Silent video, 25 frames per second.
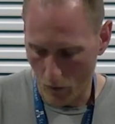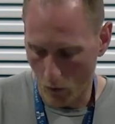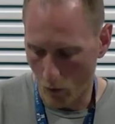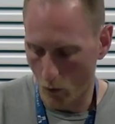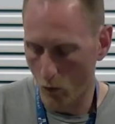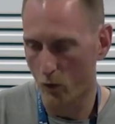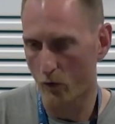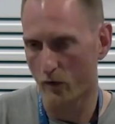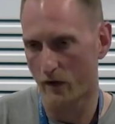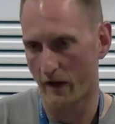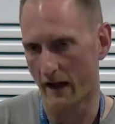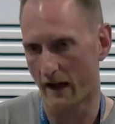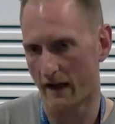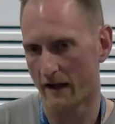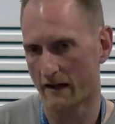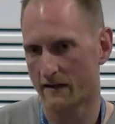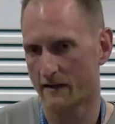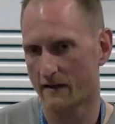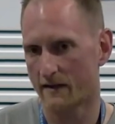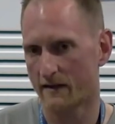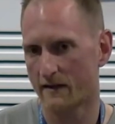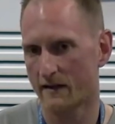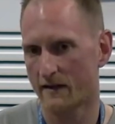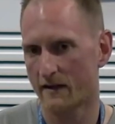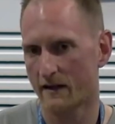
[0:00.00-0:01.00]
all
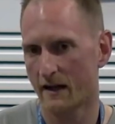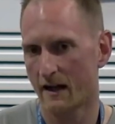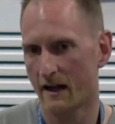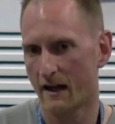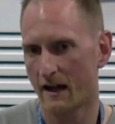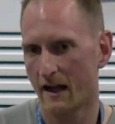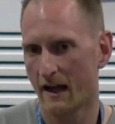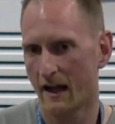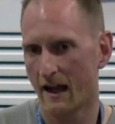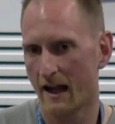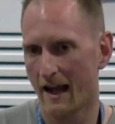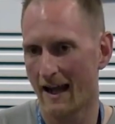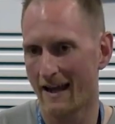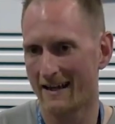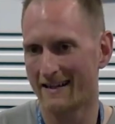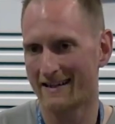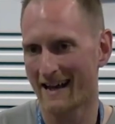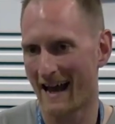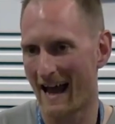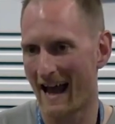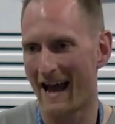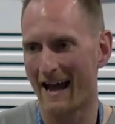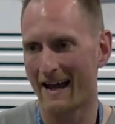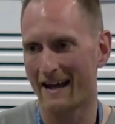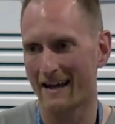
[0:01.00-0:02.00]
this, his
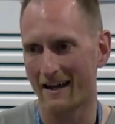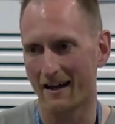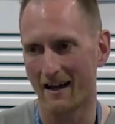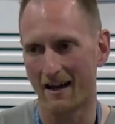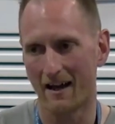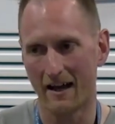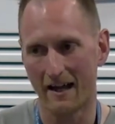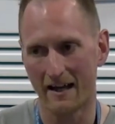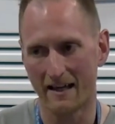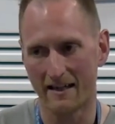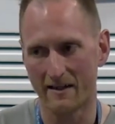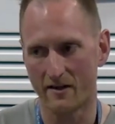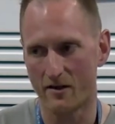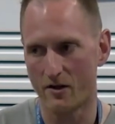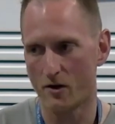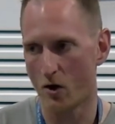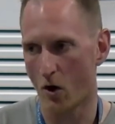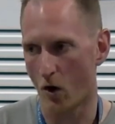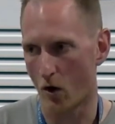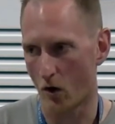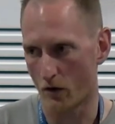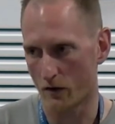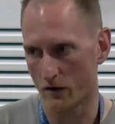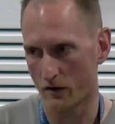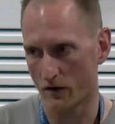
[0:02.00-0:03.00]
anger is
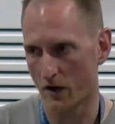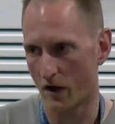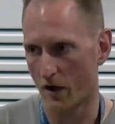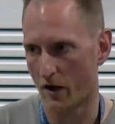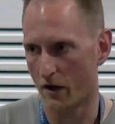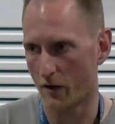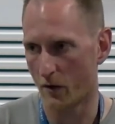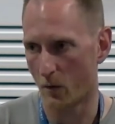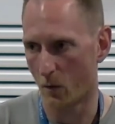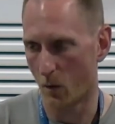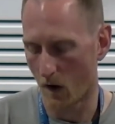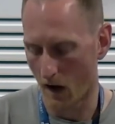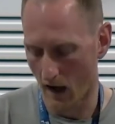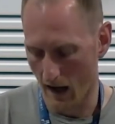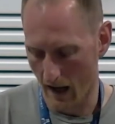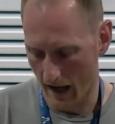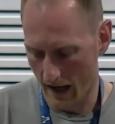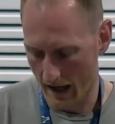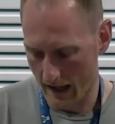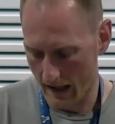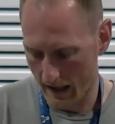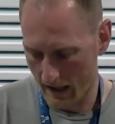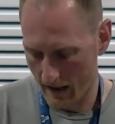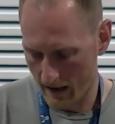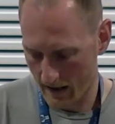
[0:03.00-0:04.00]
not turned
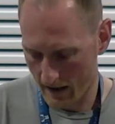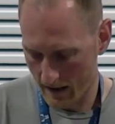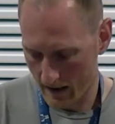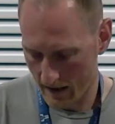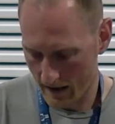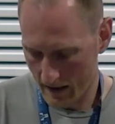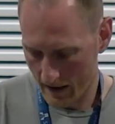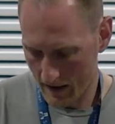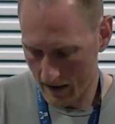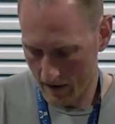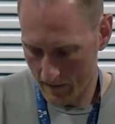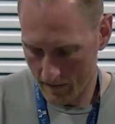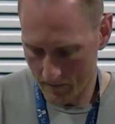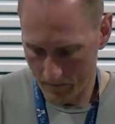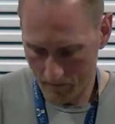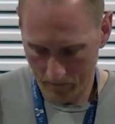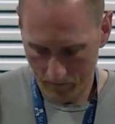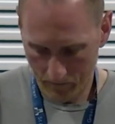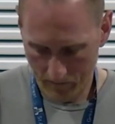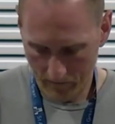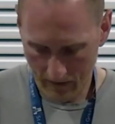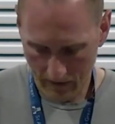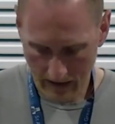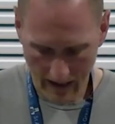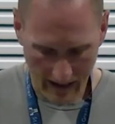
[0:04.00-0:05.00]
away.
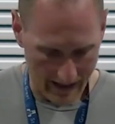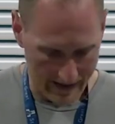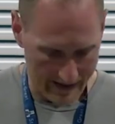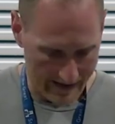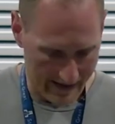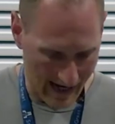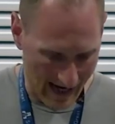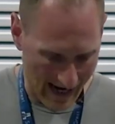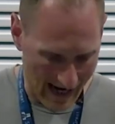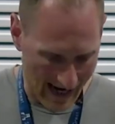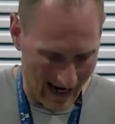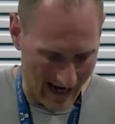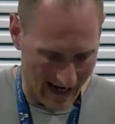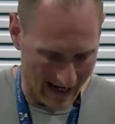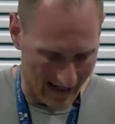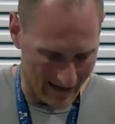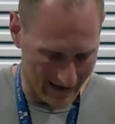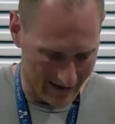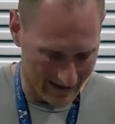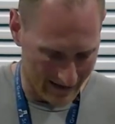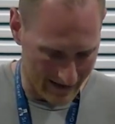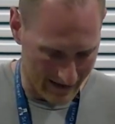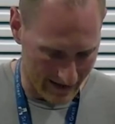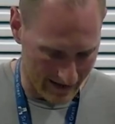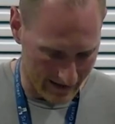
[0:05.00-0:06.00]
His
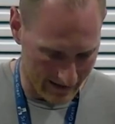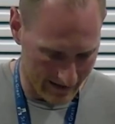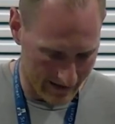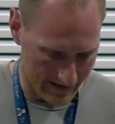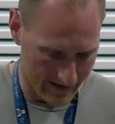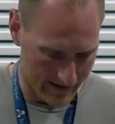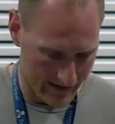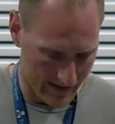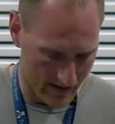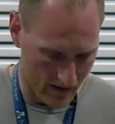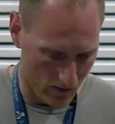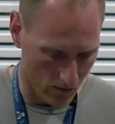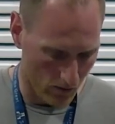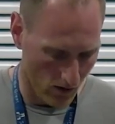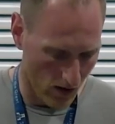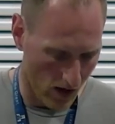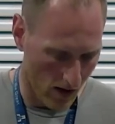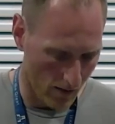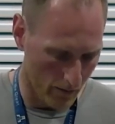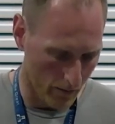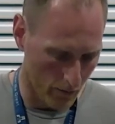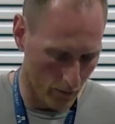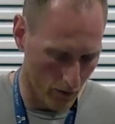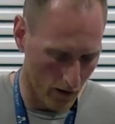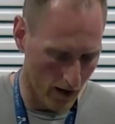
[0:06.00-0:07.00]
hand is still
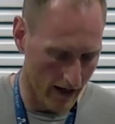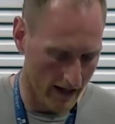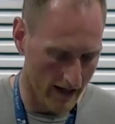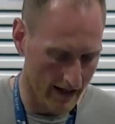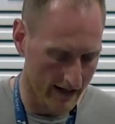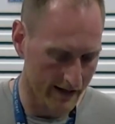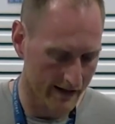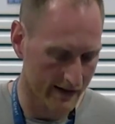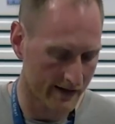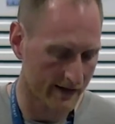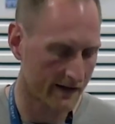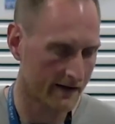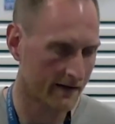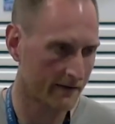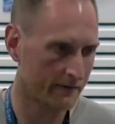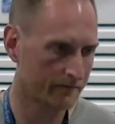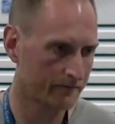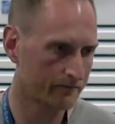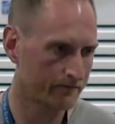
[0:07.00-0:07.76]
upraised."